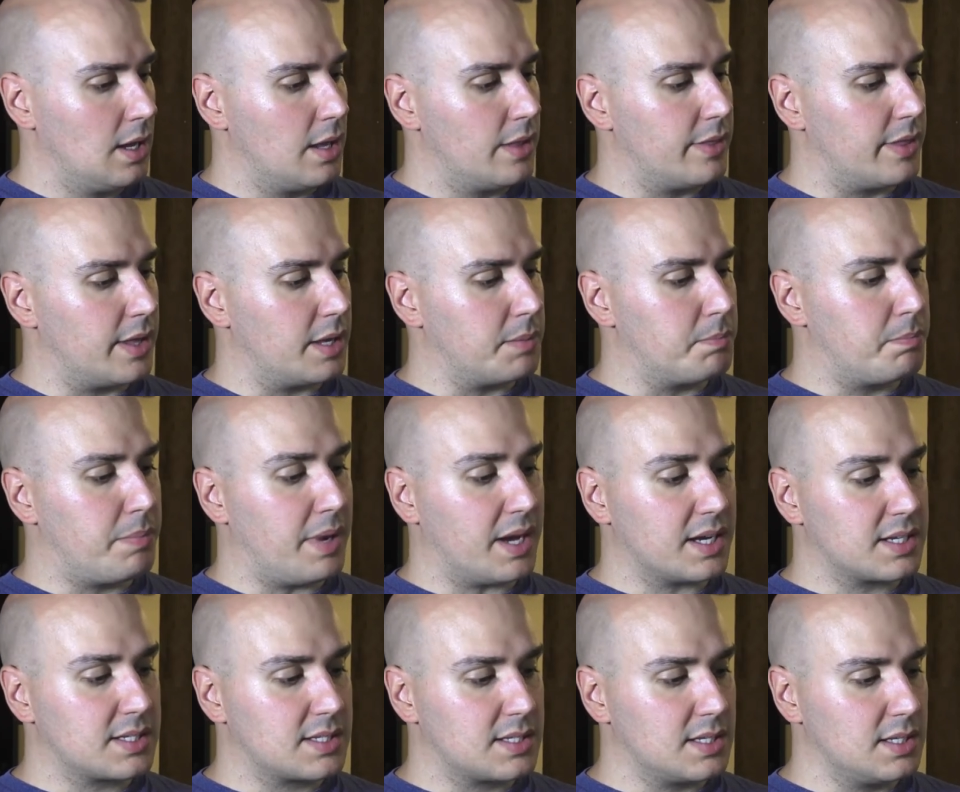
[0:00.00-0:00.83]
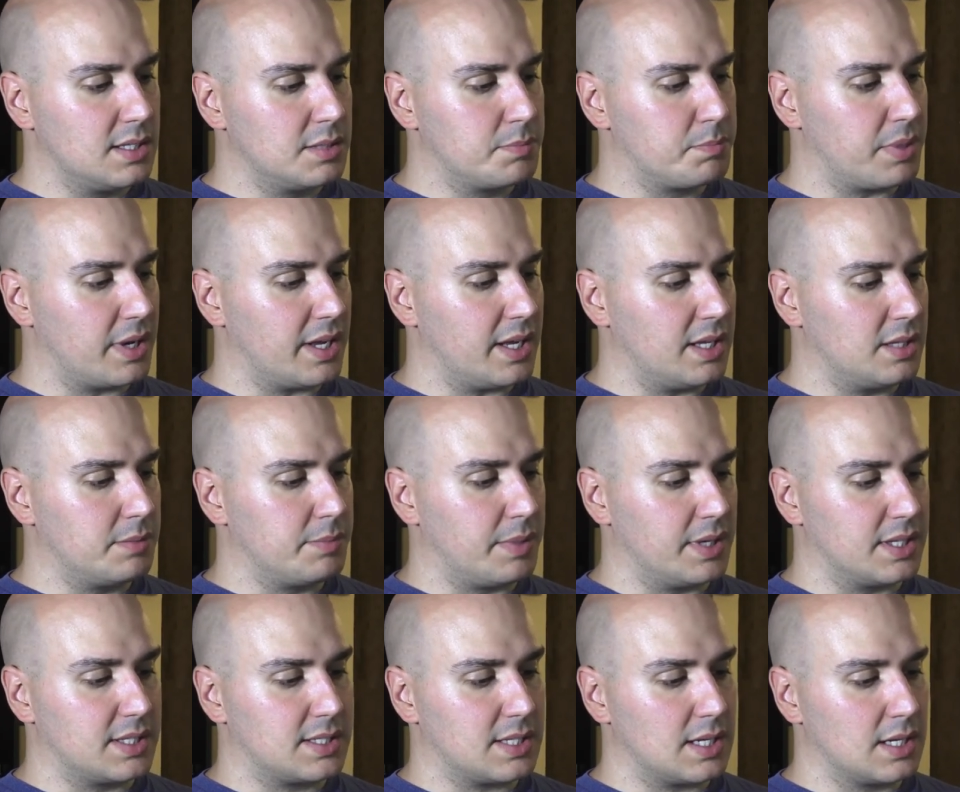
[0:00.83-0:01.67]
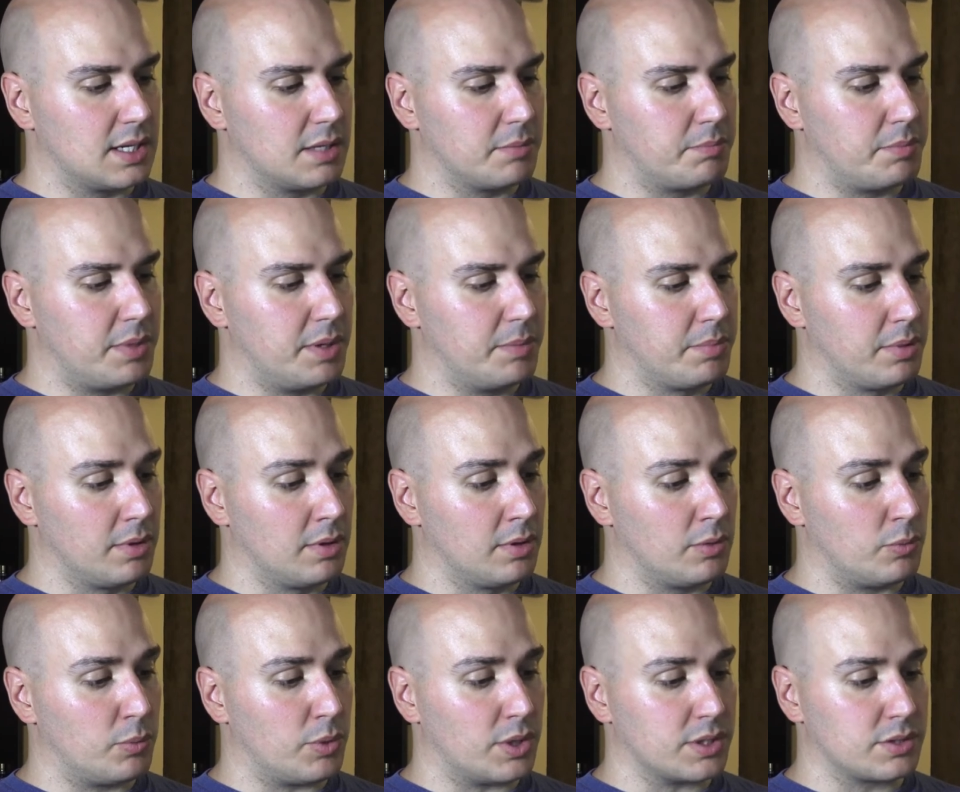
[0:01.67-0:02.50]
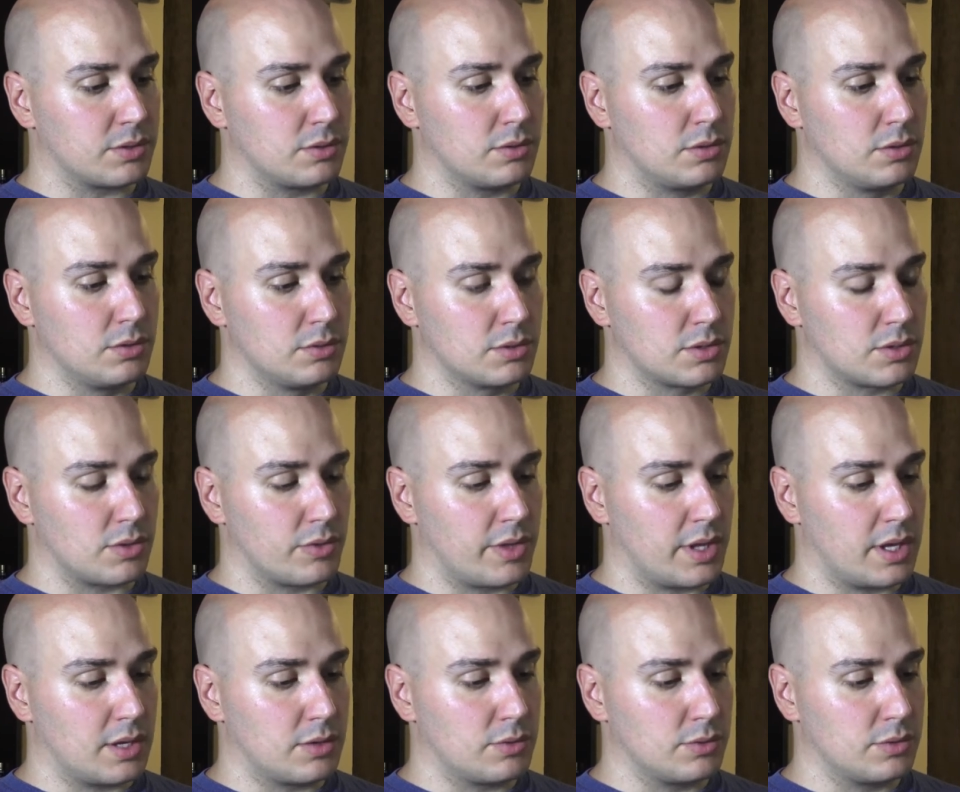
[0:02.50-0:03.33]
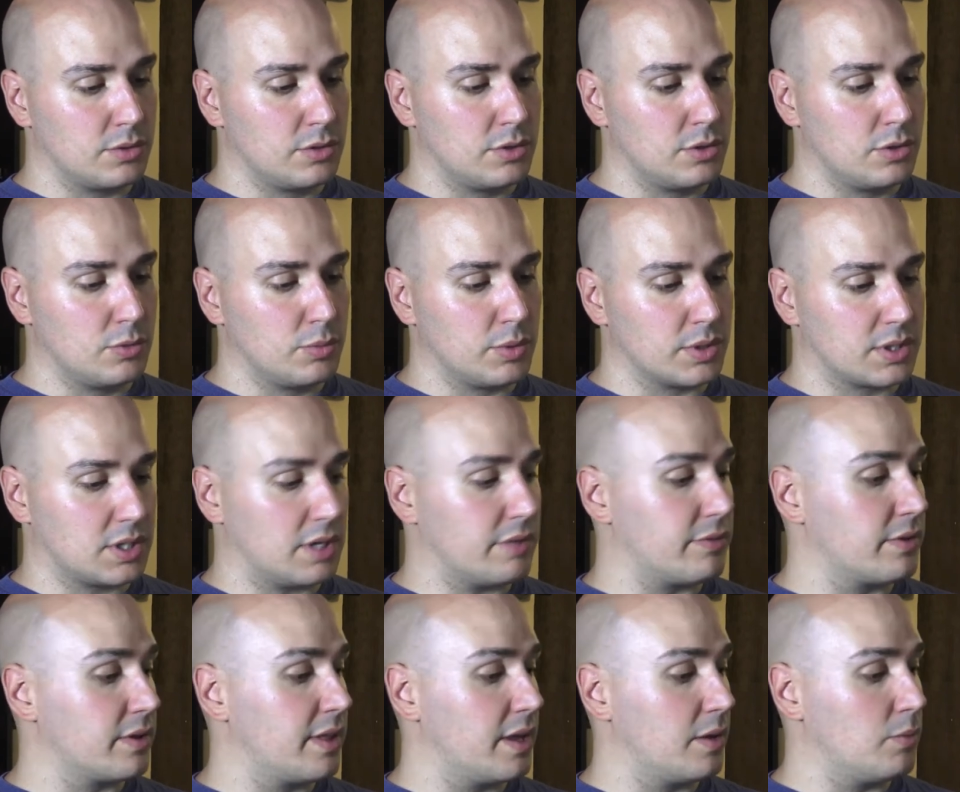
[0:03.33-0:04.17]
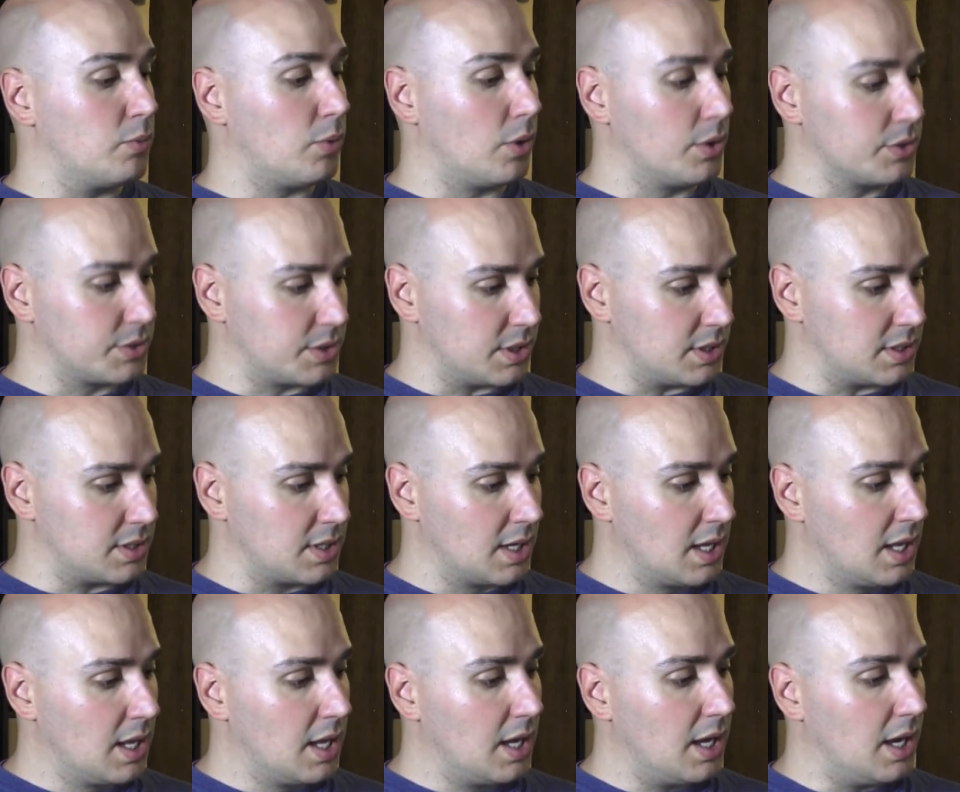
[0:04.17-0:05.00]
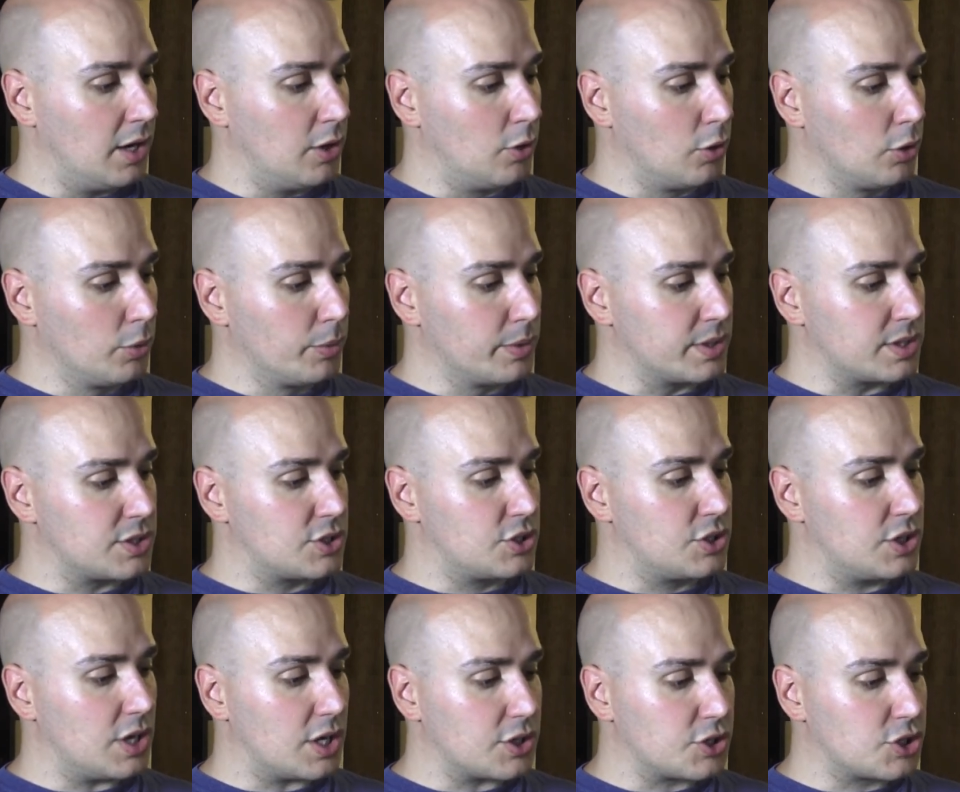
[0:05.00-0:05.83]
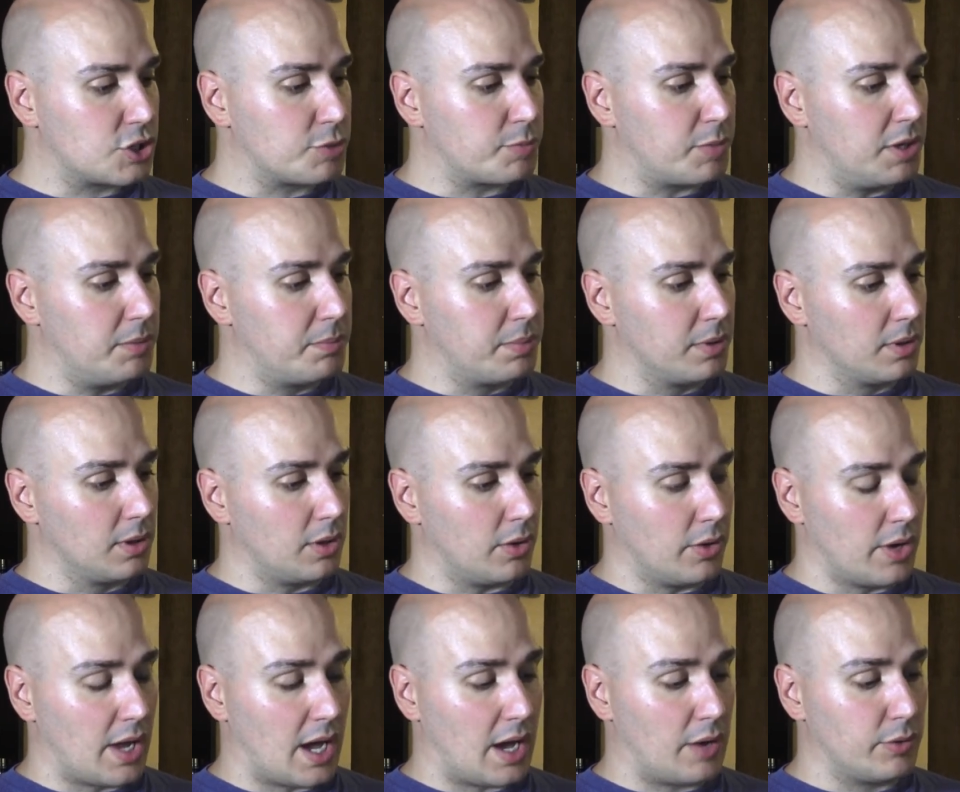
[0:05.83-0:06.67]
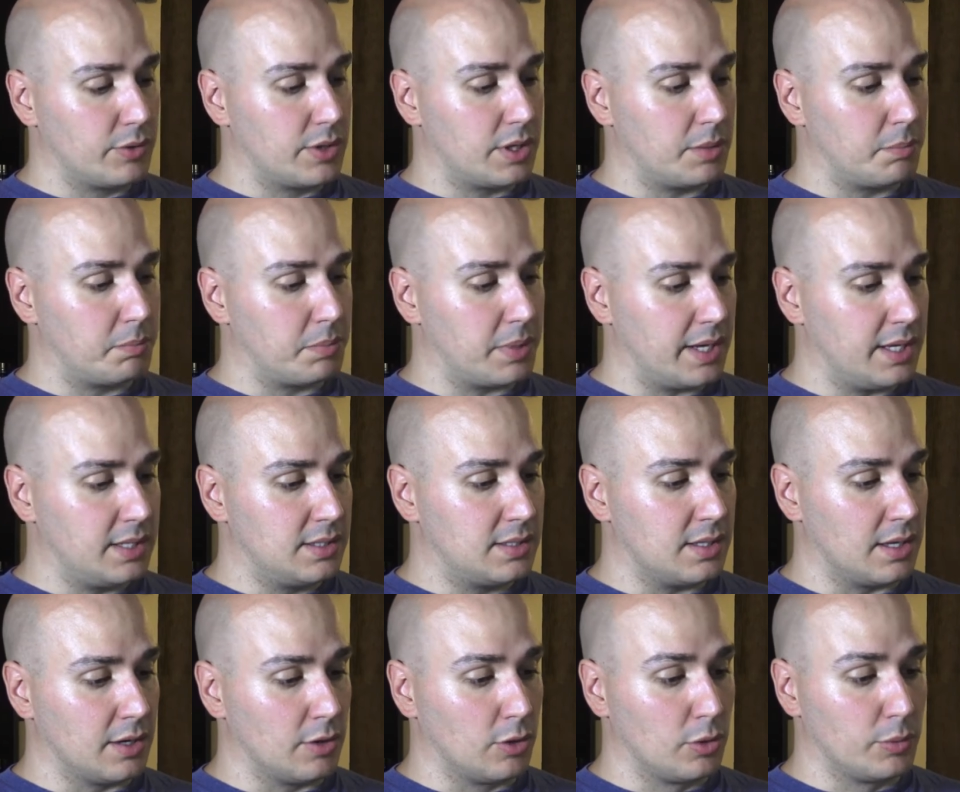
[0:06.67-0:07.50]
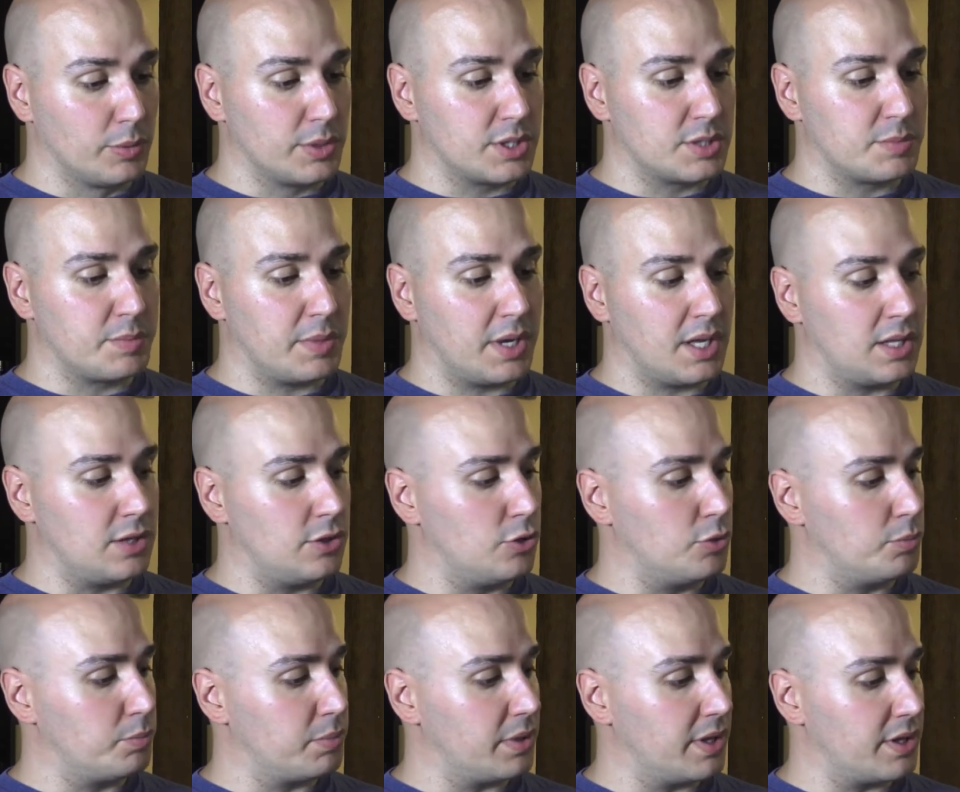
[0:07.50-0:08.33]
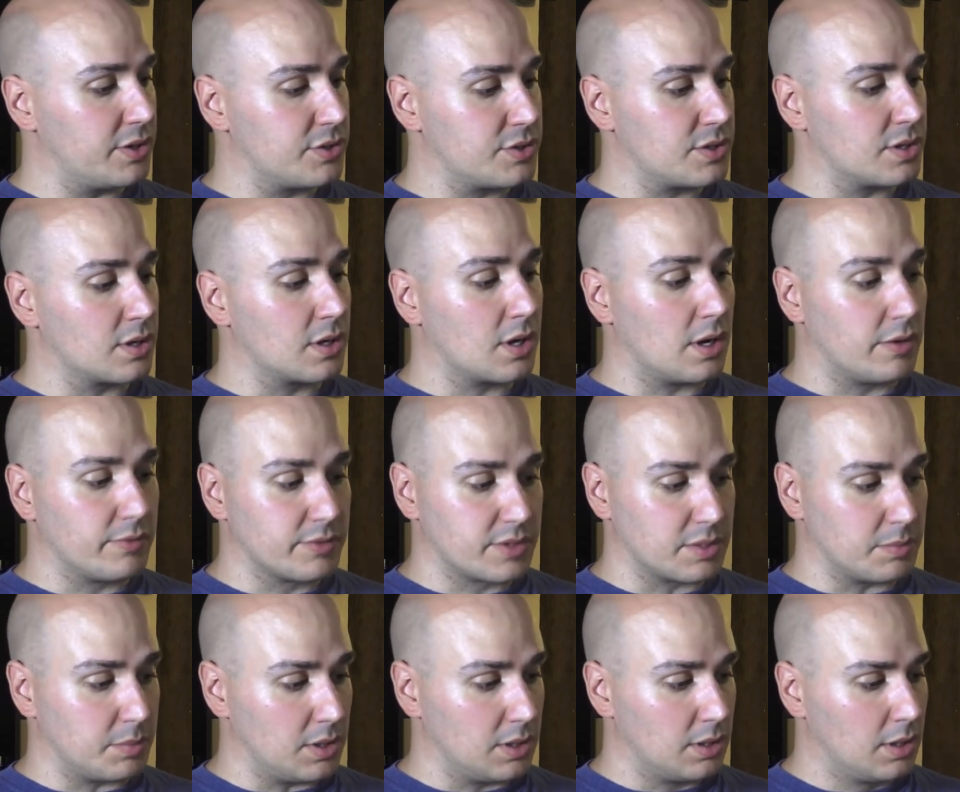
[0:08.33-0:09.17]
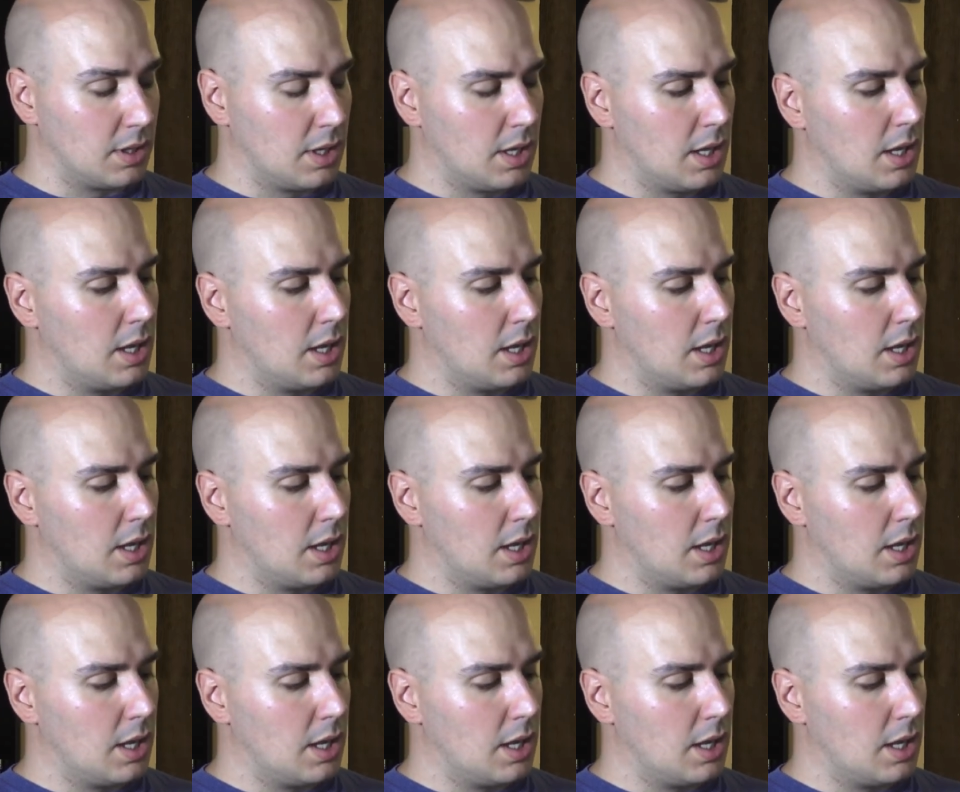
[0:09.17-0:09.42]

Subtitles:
They backseat played by telling people what to do so they could do whatever they wanted, and always judged people on how they played and always made new players uncomfortable.